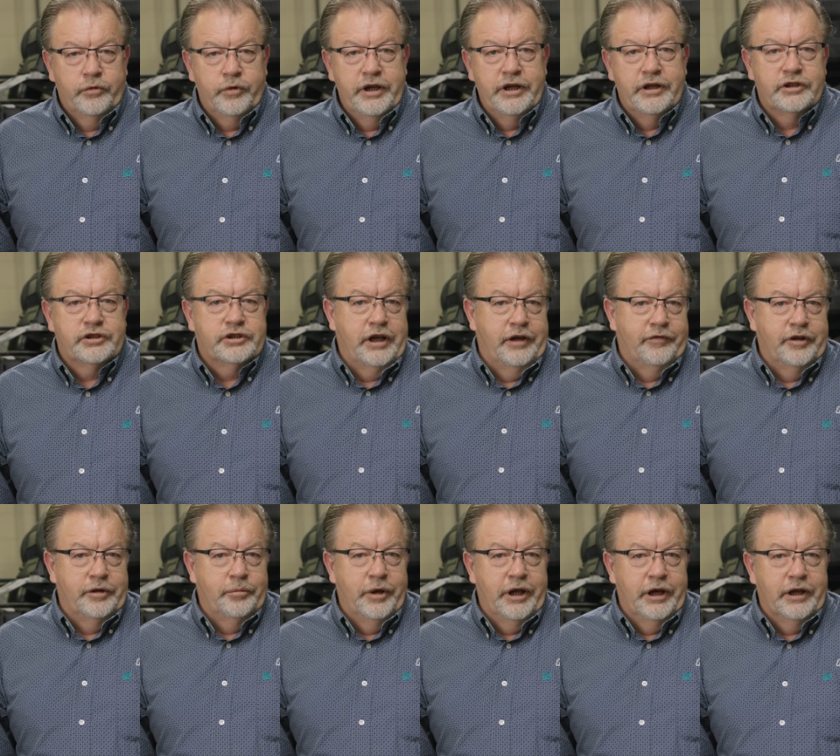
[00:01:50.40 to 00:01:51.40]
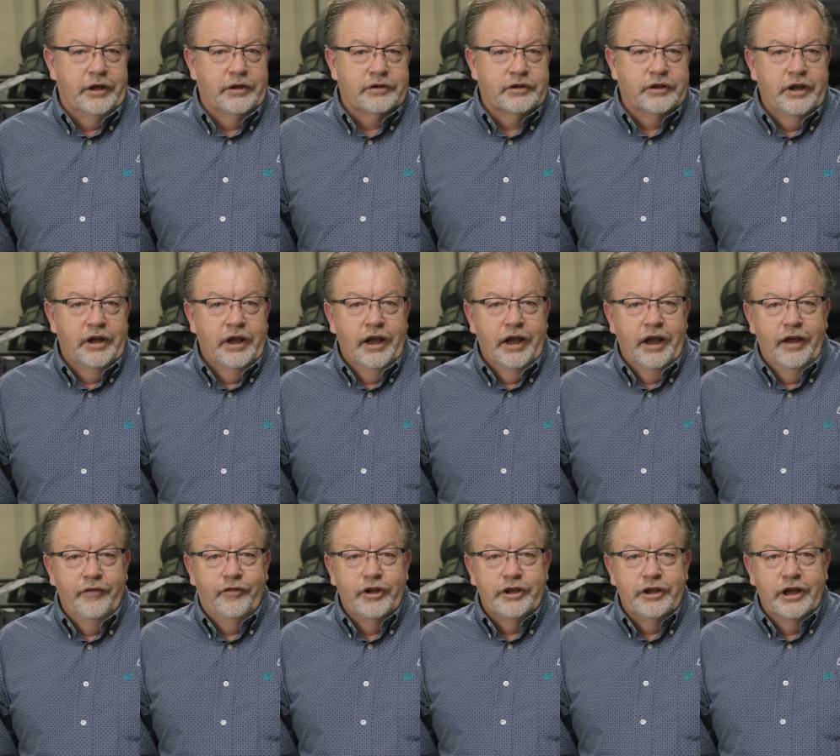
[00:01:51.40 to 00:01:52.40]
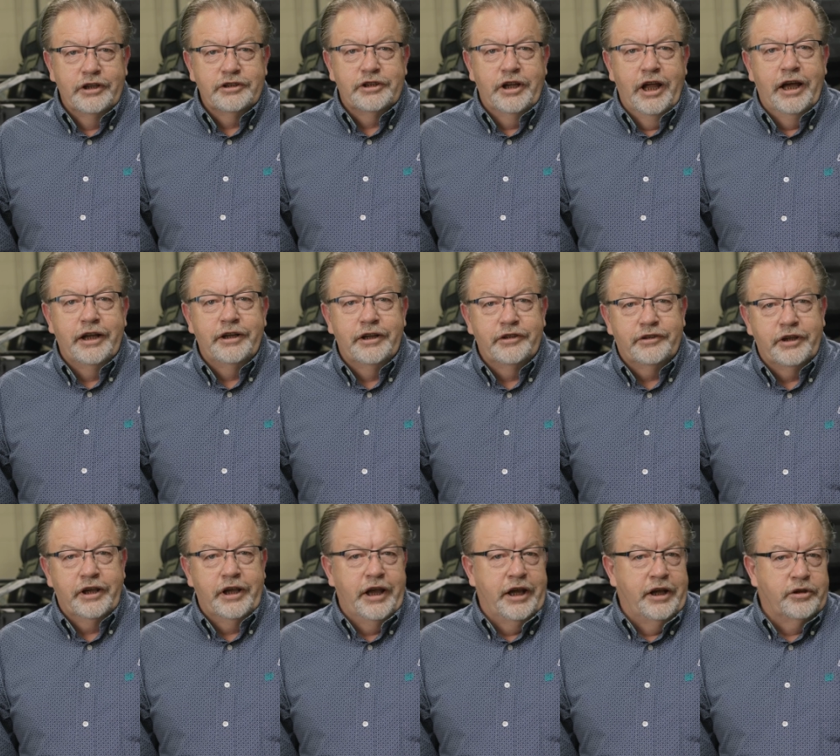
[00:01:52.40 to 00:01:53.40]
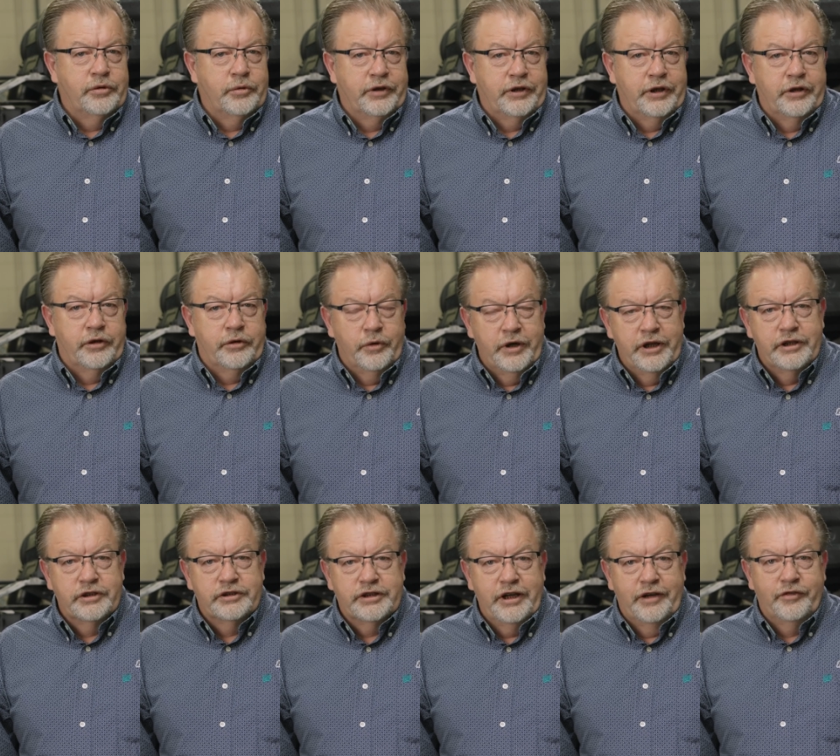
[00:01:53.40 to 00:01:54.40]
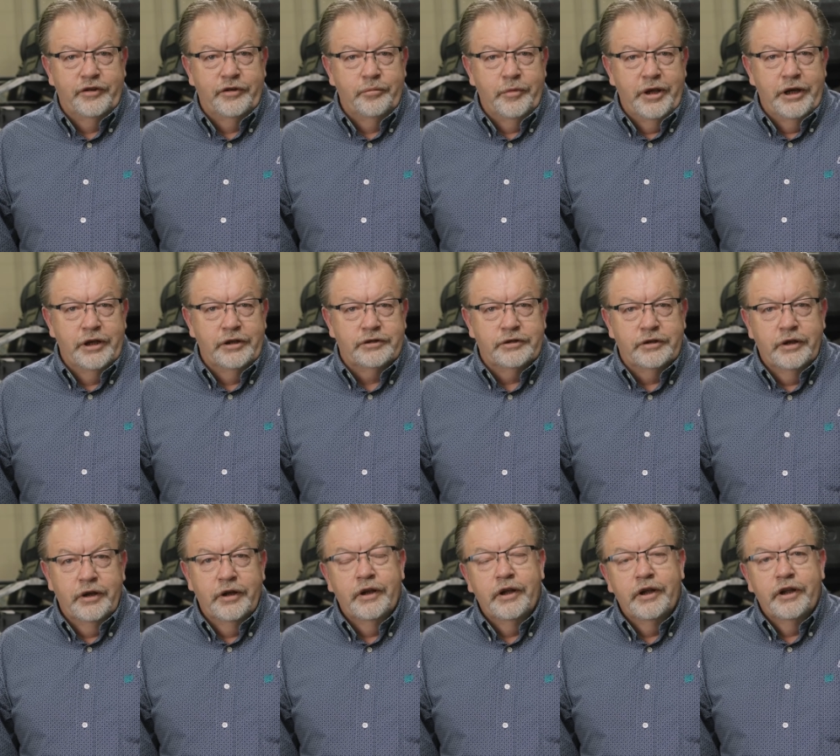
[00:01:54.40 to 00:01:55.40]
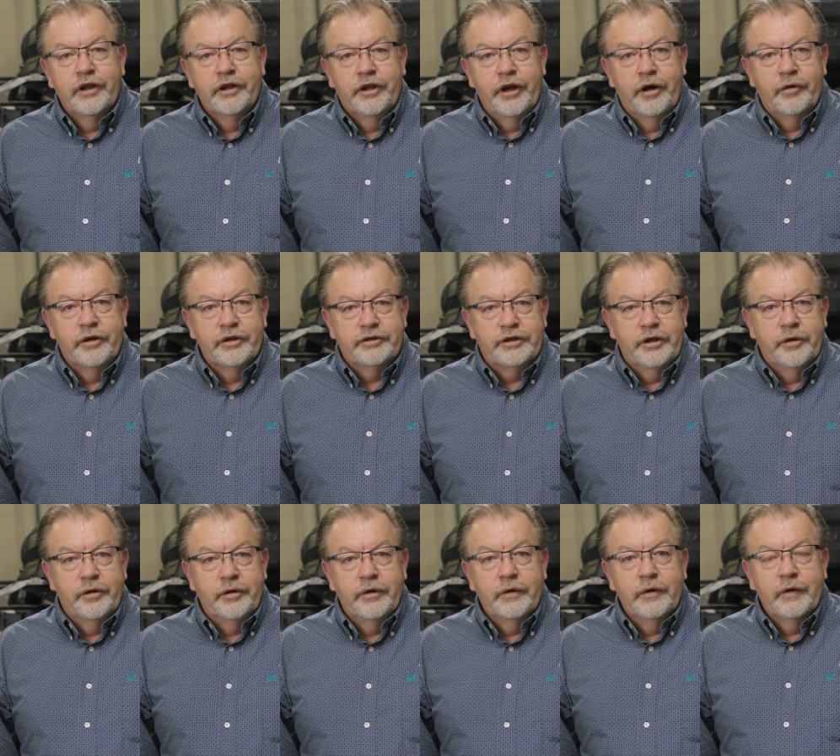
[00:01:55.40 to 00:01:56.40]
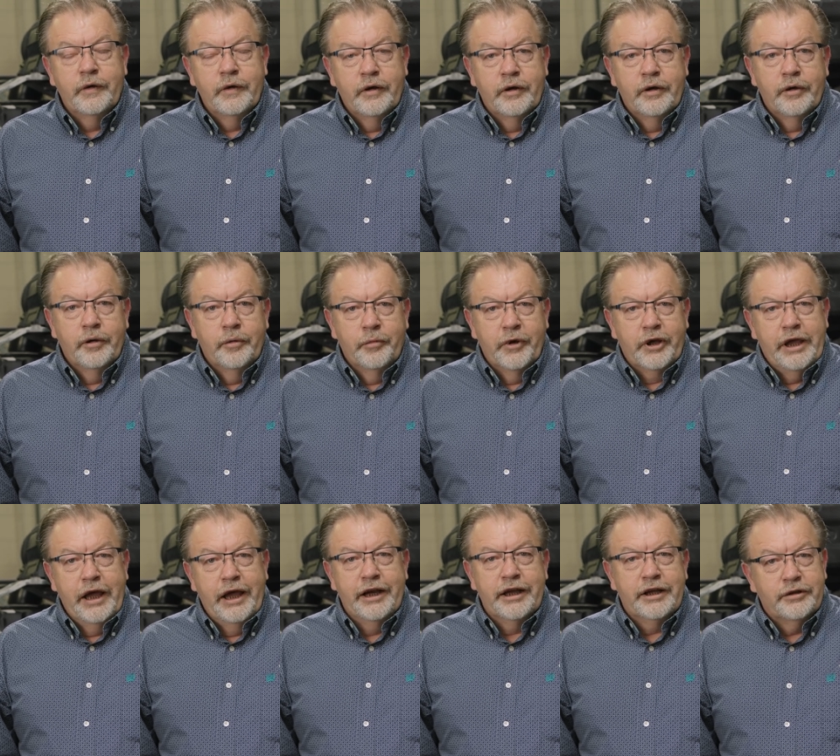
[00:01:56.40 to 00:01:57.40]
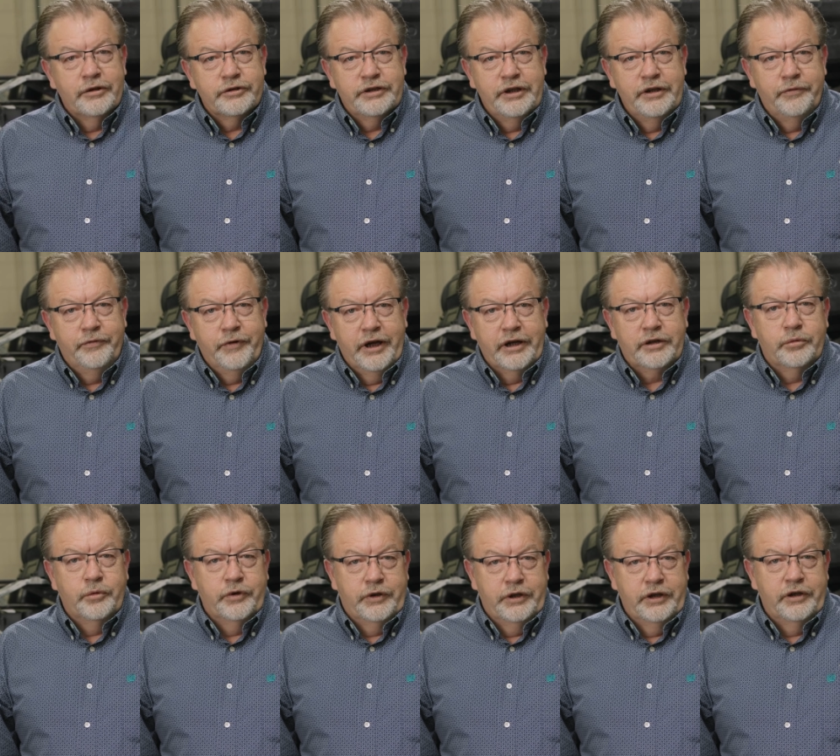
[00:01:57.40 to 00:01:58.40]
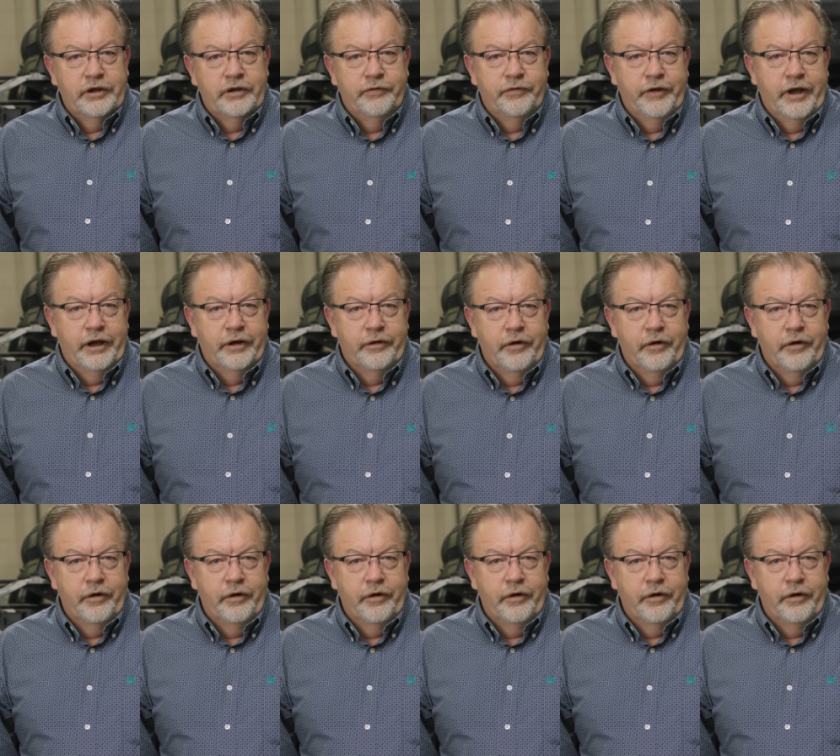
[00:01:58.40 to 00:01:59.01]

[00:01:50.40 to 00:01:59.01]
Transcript: 3 to 7 minutes. If it does not disengage within 3 to 7 minutes, there is a mechanical defect within the fan